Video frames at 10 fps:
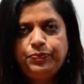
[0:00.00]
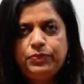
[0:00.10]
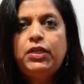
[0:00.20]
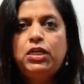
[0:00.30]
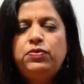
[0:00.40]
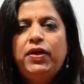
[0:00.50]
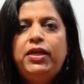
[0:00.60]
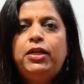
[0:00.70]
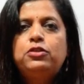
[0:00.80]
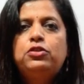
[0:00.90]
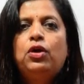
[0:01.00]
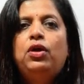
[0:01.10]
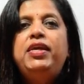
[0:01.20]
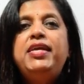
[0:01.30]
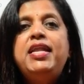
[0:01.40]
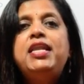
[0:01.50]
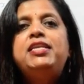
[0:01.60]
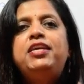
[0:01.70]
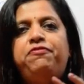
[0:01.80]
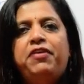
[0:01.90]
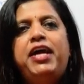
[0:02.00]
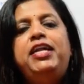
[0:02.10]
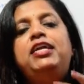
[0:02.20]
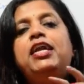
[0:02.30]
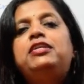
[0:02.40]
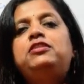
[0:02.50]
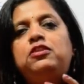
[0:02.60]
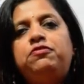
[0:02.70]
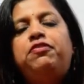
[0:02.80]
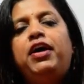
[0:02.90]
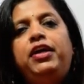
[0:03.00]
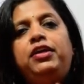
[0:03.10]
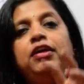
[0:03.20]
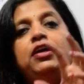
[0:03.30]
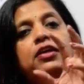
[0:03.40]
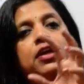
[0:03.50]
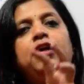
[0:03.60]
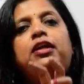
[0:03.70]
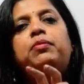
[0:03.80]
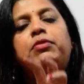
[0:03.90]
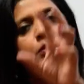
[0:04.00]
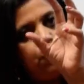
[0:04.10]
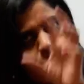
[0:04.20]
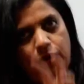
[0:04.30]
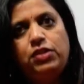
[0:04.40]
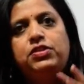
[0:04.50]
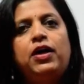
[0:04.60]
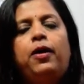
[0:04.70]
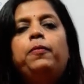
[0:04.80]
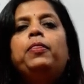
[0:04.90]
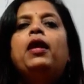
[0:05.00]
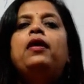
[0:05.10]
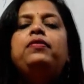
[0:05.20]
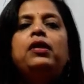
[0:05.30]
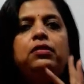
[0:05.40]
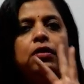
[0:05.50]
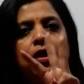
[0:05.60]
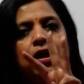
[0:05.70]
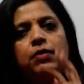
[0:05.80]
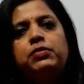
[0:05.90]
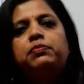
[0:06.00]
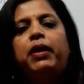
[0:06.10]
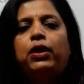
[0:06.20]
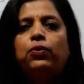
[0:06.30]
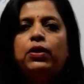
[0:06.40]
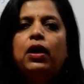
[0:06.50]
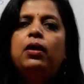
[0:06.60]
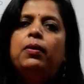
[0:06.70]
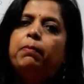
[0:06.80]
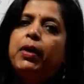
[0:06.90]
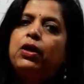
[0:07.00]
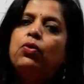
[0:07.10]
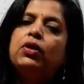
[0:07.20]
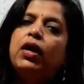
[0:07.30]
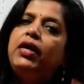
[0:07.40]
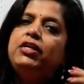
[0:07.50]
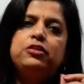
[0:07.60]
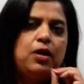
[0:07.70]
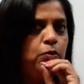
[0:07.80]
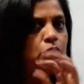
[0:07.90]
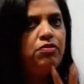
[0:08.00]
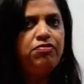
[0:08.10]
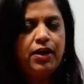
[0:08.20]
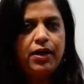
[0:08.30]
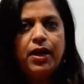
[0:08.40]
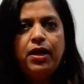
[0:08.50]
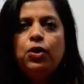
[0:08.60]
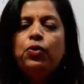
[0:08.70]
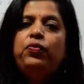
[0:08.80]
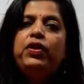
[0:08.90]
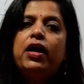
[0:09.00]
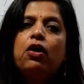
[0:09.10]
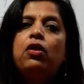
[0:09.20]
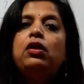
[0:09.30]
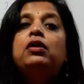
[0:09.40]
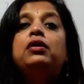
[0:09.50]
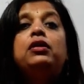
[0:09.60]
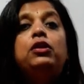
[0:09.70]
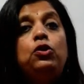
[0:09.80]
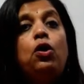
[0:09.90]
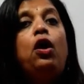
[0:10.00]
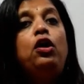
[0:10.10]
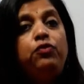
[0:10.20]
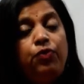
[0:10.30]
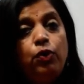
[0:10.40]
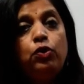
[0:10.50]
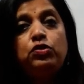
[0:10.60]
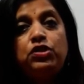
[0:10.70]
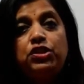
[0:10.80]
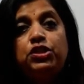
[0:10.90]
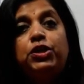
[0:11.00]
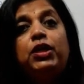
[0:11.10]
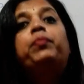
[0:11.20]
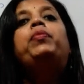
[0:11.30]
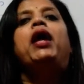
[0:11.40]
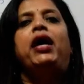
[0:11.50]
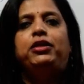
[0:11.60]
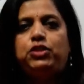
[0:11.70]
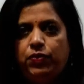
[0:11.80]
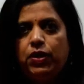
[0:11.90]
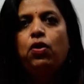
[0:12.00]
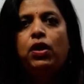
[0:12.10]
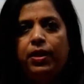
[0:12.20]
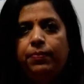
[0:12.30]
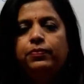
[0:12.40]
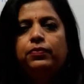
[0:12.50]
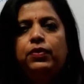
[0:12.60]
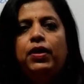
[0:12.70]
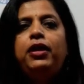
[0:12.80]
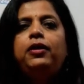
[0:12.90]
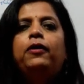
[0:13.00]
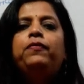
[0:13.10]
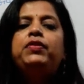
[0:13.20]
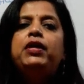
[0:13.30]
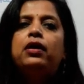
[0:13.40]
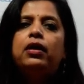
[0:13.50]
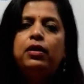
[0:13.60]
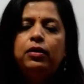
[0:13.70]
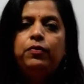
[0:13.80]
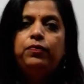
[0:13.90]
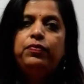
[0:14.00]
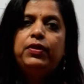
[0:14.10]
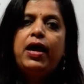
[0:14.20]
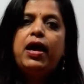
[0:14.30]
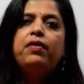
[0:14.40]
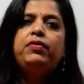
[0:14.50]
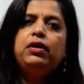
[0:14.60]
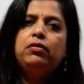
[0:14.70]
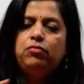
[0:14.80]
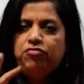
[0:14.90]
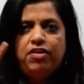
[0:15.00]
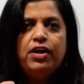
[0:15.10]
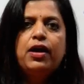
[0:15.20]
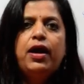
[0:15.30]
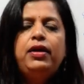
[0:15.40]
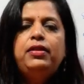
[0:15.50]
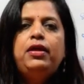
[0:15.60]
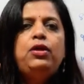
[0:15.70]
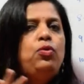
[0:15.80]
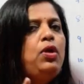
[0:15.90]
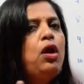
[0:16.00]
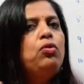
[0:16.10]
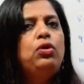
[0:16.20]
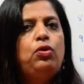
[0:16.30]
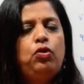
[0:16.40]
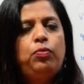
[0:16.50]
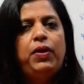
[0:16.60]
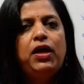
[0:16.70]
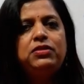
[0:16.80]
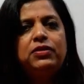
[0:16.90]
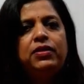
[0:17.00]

That's why it is ill-defined, less defined kingdom is Protista. Then third comes mycota. Mycota is about the fungi. They are all non-photosynthetic plants, we call them. Right? They are having fungi. They don't have chloroplast.